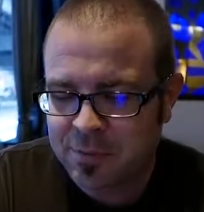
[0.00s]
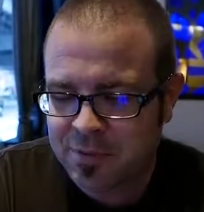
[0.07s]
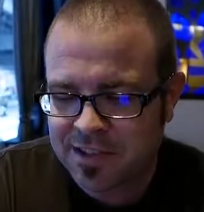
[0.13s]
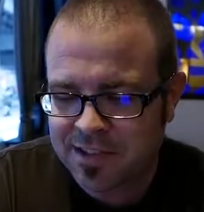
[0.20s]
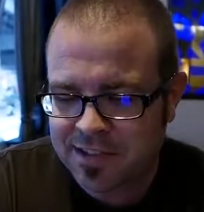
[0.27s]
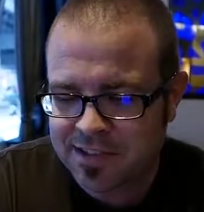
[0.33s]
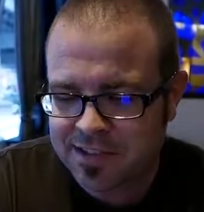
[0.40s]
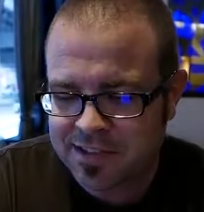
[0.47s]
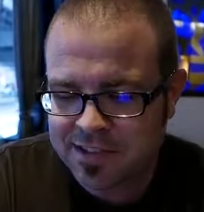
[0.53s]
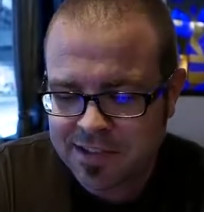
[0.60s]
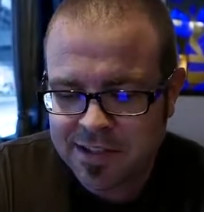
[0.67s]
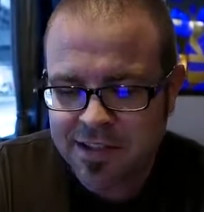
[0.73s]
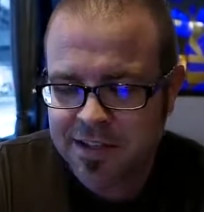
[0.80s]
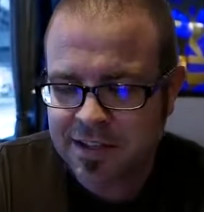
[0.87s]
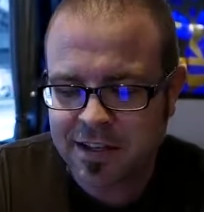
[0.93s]
because
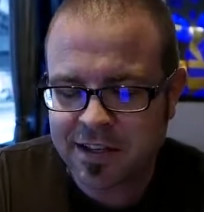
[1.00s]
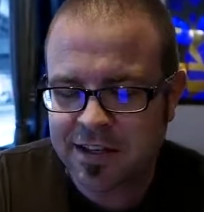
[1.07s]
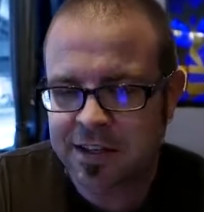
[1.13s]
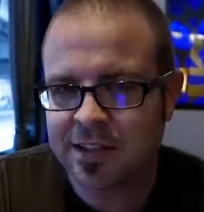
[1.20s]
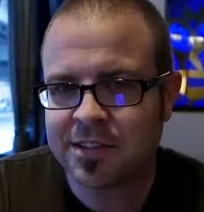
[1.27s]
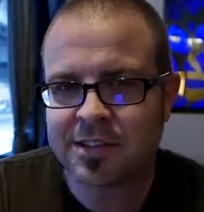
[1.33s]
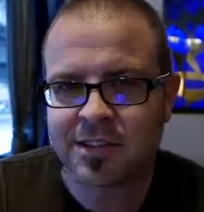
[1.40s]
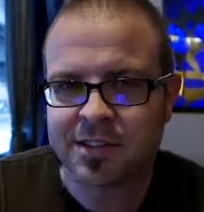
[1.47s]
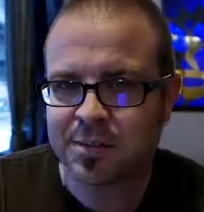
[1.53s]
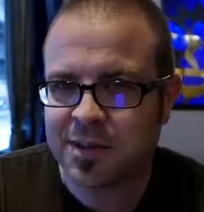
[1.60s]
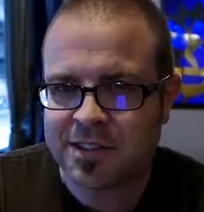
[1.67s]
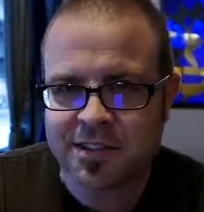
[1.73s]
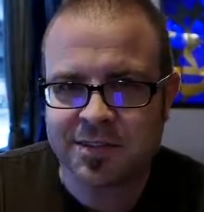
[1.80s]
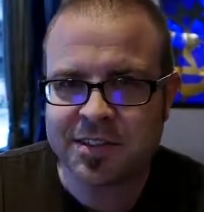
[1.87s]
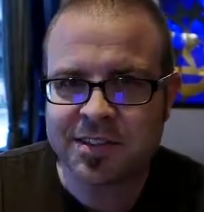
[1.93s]
as
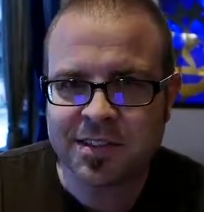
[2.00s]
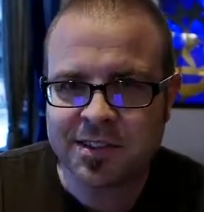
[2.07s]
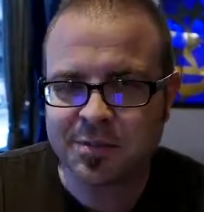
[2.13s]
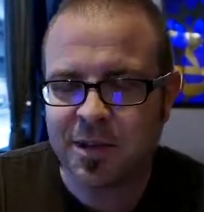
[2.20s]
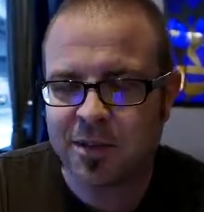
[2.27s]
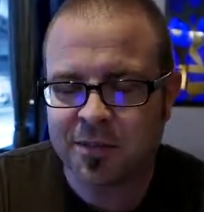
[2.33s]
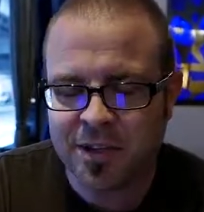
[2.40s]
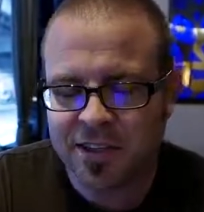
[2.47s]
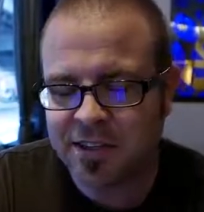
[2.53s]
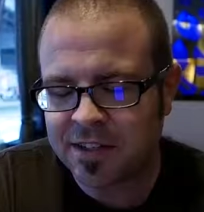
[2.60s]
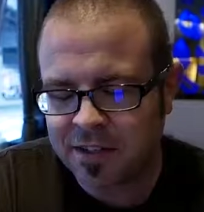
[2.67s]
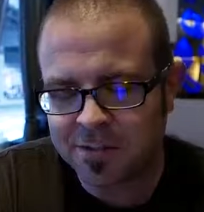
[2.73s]
expensive as these may be,